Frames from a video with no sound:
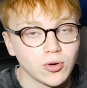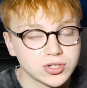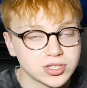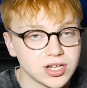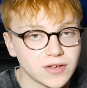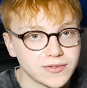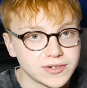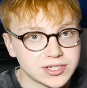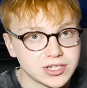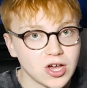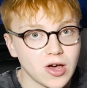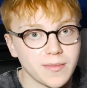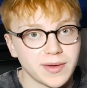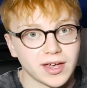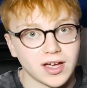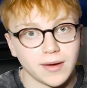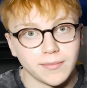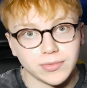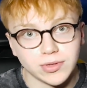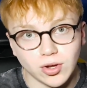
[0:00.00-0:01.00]
stuff is
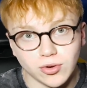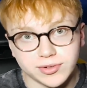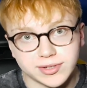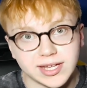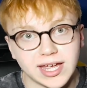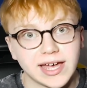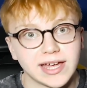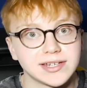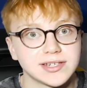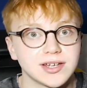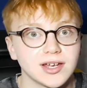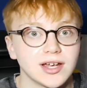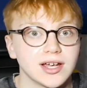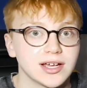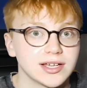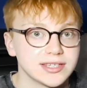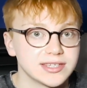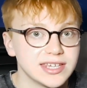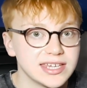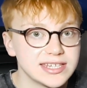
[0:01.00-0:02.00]
coming. I'm not dead.
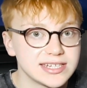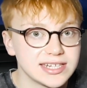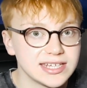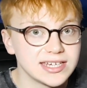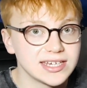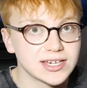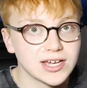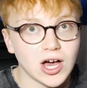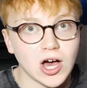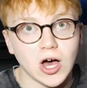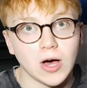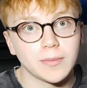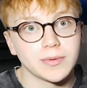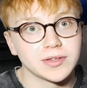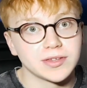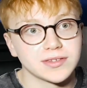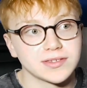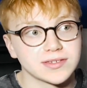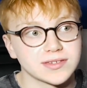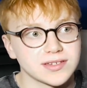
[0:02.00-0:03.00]
Yeezy
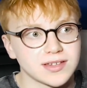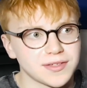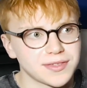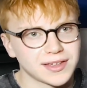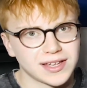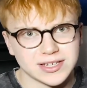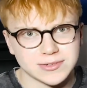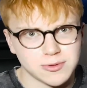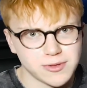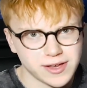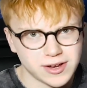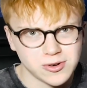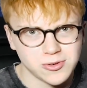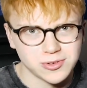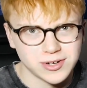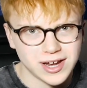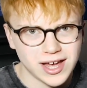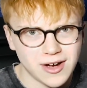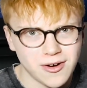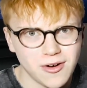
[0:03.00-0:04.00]
Carbons, I think that's what they're
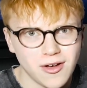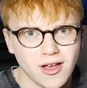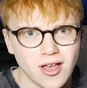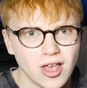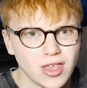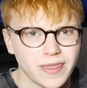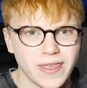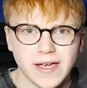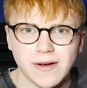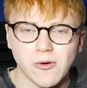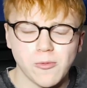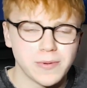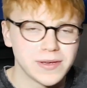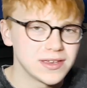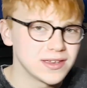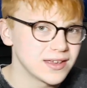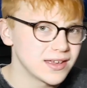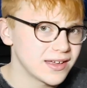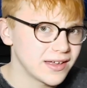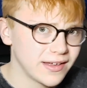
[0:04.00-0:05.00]
called now. They will
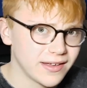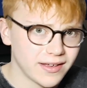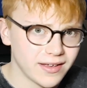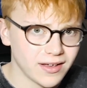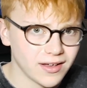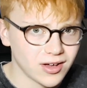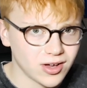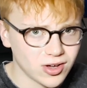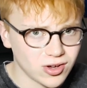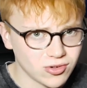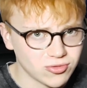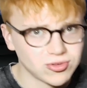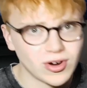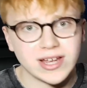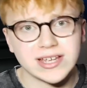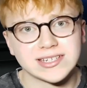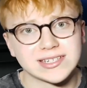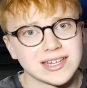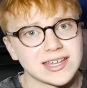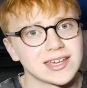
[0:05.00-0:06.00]
be
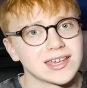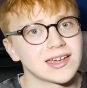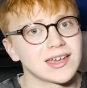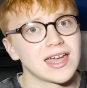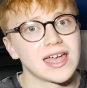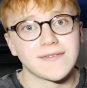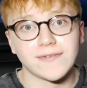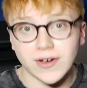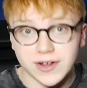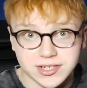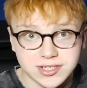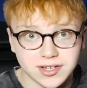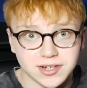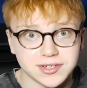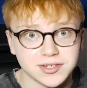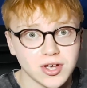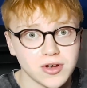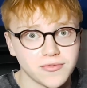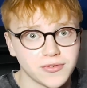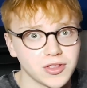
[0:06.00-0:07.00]
crazy if I decide
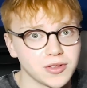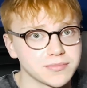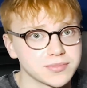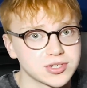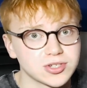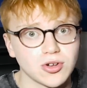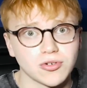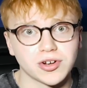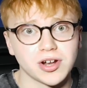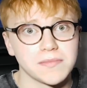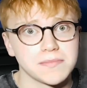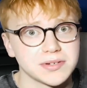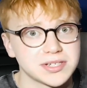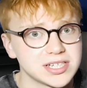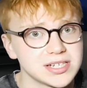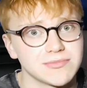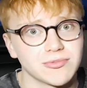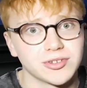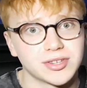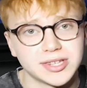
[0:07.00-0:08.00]
to go for them. Stock numbers
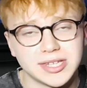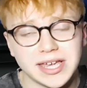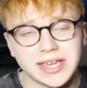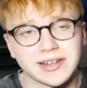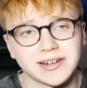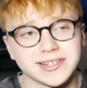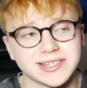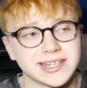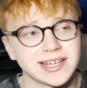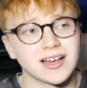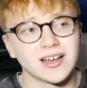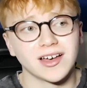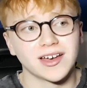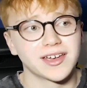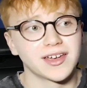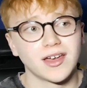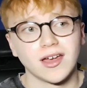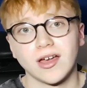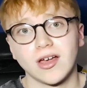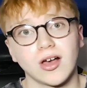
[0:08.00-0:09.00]
seem ridiculously high.
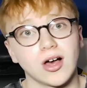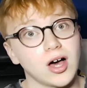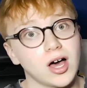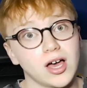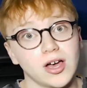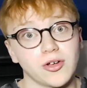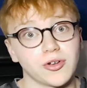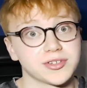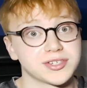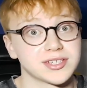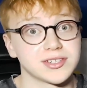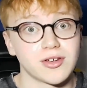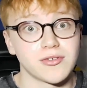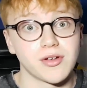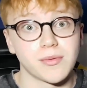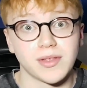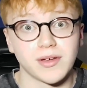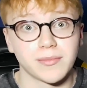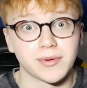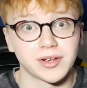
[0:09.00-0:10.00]
I honestly don't
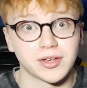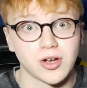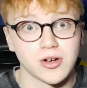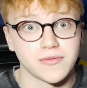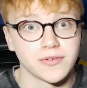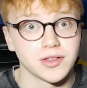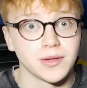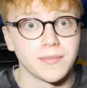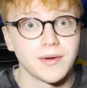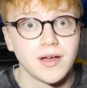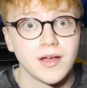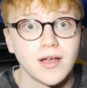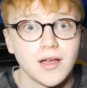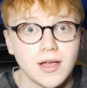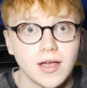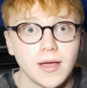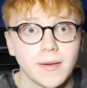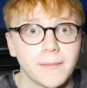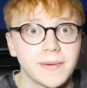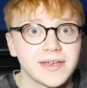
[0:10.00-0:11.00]
know whether I'm going to go for them.
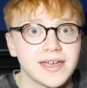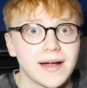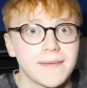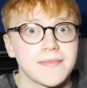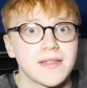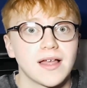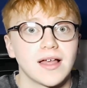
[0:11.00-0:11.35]
But yeah,